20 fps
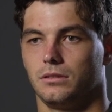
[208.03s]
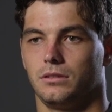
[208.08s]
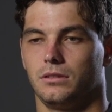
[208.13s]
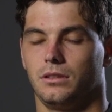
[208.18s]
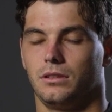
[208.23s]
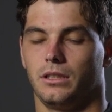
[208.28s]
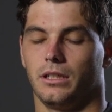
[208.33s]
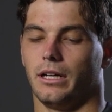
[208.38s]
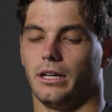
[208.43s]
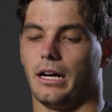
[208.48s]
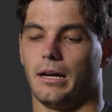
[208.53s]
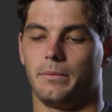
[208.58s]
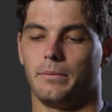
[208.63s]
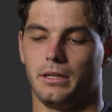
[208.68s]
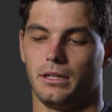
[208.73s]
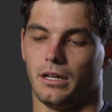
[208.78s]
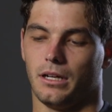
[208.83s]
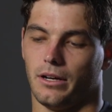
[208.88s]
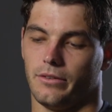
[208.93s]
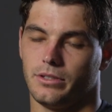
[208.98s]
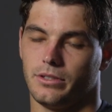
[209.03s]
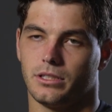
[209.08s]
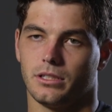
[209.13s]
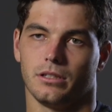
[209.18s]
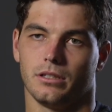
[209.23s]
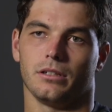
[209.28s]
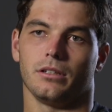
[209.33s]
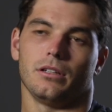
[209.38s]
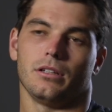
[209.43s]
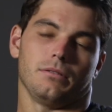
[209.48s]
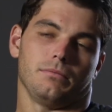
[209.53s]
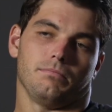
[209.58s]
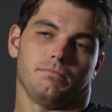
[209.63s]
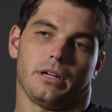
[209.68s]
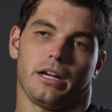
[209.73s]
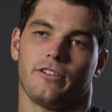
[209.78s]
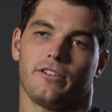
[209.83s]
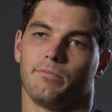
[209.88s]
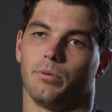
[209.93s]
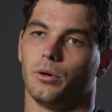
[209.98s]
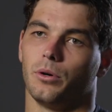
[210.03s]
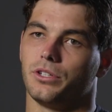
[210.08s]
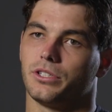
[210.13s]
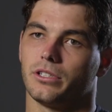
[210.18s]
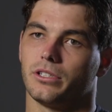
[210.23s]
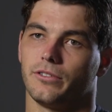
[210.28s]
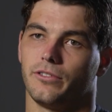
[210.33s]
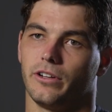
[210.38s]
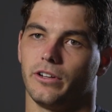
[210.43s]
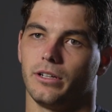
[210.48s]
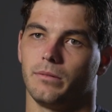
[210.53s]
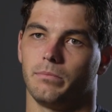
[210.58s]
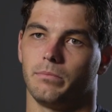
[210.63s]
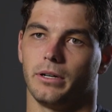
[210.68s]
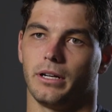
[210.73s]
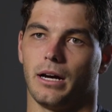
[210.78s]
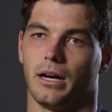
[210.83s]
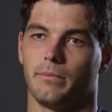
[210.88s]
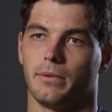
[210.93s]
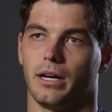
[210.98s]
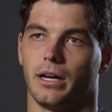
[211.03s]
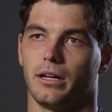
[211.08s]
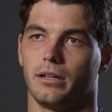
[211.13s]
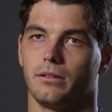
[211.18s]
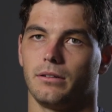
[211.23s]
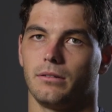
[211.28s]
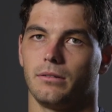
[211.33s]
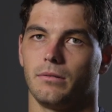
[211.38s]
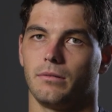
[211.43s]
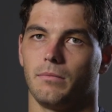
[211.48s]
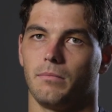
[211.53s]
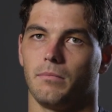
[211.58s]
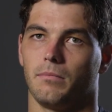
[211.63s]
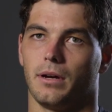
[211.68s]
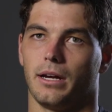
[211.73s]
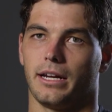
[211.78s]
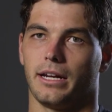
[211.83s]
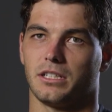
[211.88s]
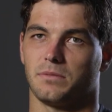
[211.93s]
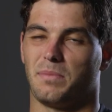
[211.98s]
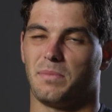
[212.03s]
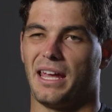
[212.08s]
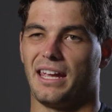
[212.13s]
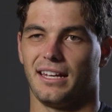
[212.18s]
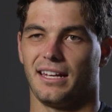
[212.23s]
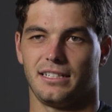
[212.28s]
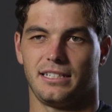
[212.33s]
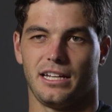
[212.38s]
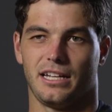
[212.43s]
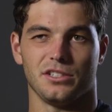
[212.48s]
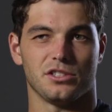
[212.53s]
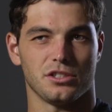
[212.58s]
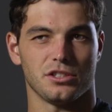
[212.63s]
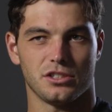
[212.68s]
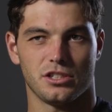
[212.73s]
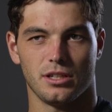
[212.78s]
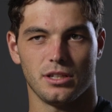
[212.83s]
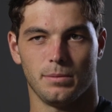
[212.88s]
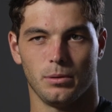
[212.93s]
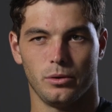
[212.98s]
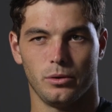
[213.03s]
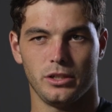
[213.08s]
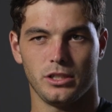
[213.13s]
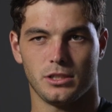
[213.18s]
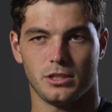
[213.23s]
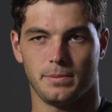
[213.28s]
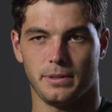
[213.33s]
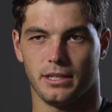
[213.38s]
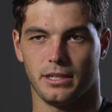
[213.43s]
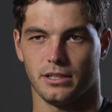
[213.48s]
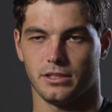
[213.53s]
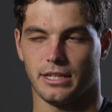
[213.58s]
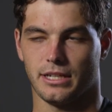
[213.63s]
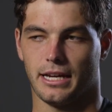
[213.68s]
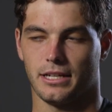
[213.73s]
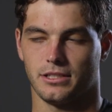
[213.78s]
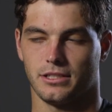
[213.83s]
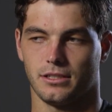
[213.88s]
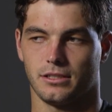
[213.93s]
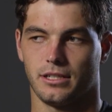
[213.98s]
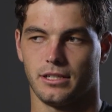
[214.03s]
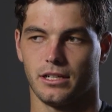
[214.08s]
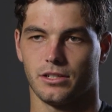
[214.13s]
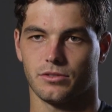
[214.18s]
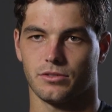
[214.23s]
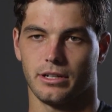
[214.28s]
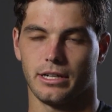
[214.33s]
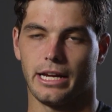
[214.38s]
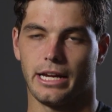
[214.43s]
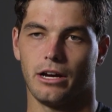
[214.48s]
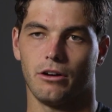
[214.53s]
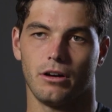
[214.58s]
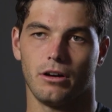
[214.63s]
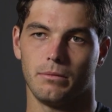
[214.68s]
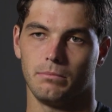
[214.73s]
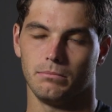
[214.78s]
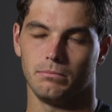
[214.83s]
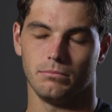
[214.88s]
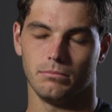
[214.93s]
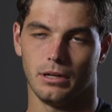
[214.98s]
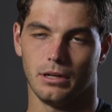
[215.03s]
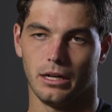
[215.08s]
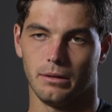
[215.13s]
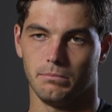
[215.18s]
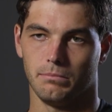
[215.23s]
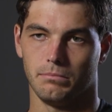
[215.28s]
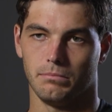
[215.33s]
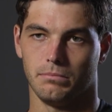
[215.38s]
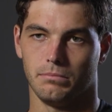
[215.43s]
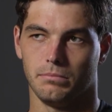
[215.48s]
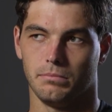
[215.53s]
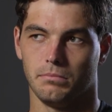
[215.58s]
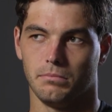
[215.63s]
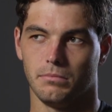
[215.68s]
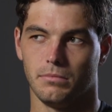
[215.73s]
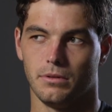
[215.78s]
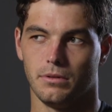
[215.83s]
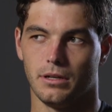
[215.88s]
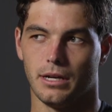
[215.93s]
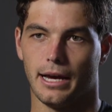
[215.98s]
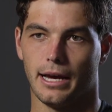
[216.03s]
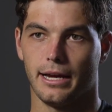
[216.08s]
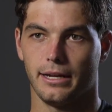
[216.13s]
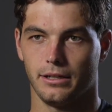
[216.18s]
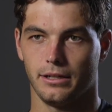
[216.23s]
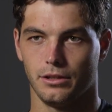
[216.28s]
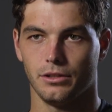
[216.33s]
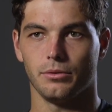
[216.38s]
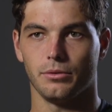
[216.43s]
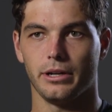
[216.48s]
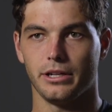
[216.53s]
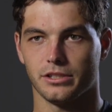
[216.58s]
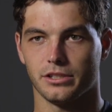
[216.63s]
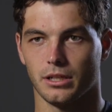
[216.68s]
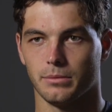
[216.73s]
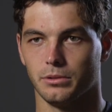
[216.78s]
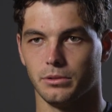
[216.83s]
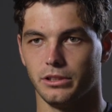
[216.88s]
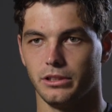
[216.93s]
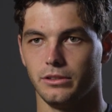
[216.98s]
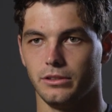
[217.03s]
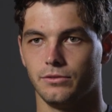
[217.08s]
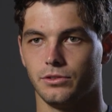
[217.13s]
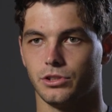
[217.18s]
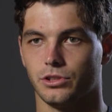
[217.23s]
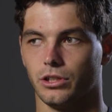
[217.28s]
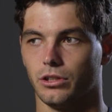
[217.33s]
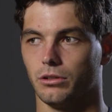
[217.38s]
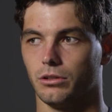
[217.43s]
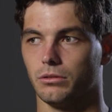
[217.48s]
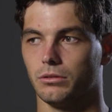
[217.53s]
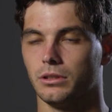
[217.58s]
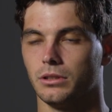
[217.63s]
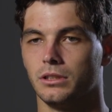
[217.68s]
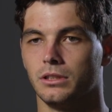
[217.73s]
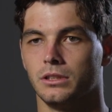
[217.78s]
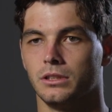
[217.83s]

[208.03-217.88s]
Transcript: Yeah, I mean, obviously I have points to defend, but I'm not, I guess, paying attention to the points because as it stands right now, I'm nine in the race, I believe. So